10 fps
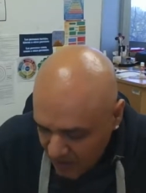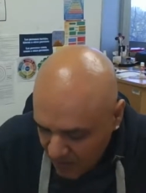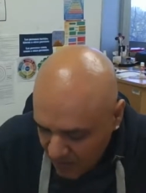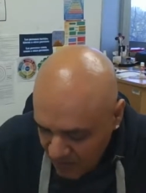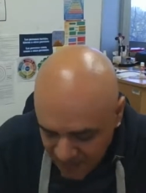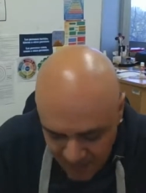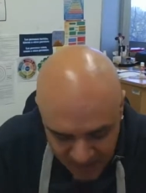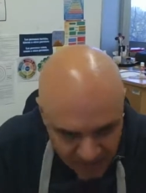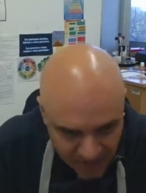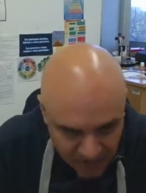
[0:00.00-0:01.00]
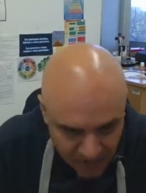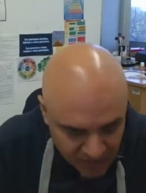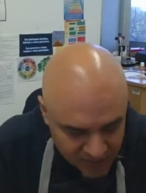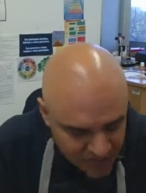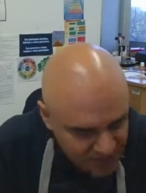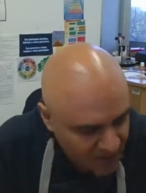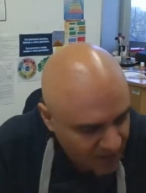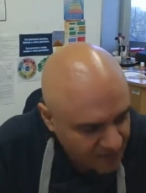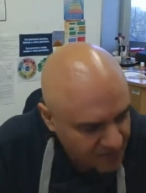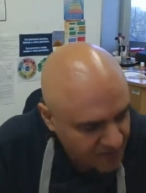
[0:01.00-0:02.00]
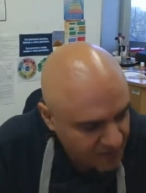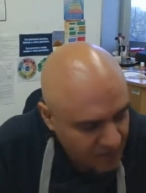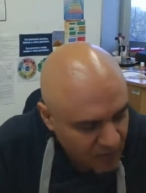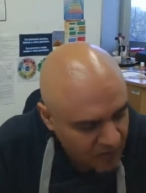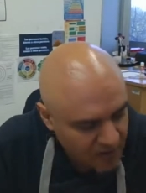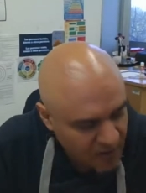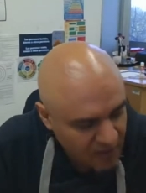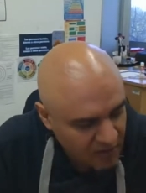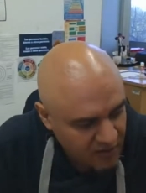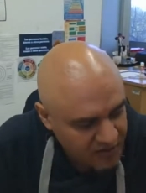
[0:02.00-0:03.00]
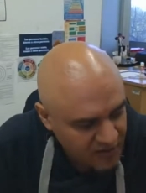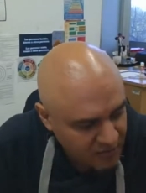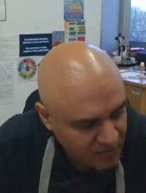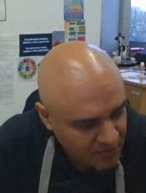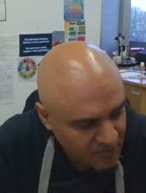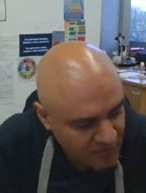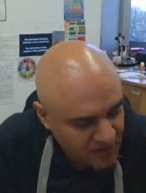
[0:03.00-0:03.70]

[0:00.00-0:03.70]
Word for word: amongst them interact amongst themselves more than other time during